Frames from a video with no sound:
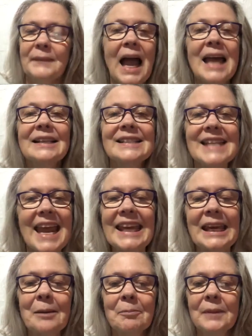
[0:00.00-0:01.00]
I'll
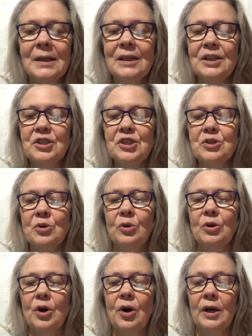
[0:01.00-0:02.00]
take him, she
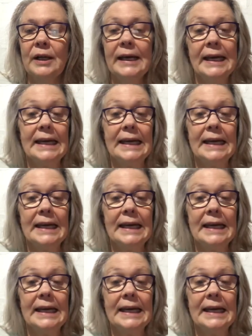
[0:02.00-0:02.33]
told Carl.